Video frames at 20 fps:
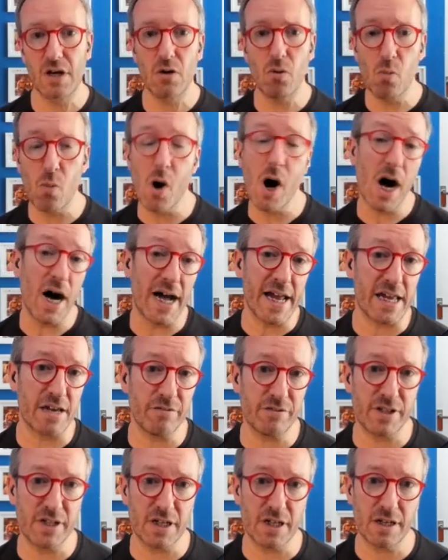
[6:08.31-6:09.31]
What I
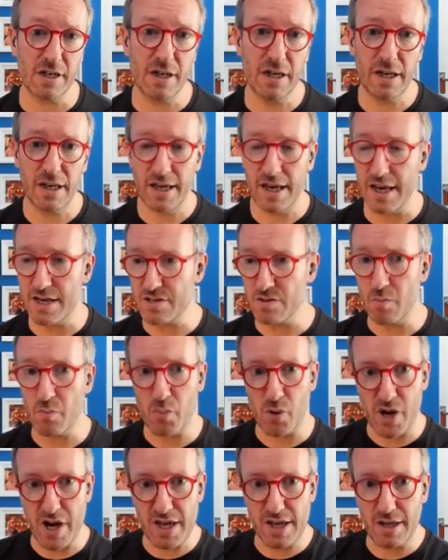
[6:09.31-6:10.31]
have done isn't
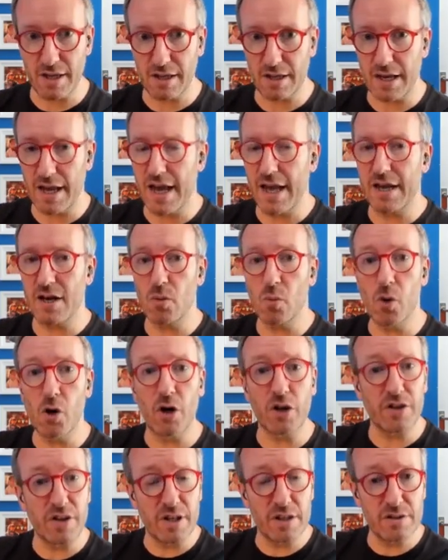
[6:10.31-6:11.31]
breaking any
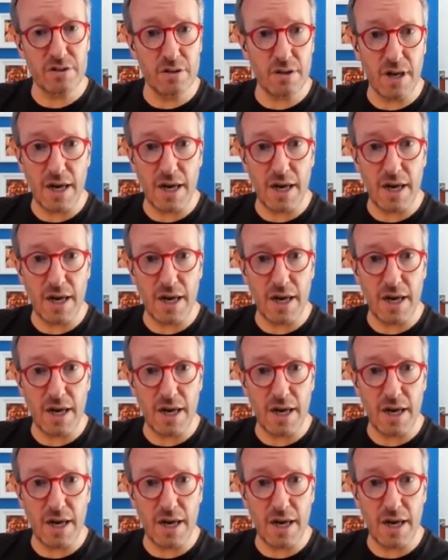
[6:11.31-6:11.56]
work that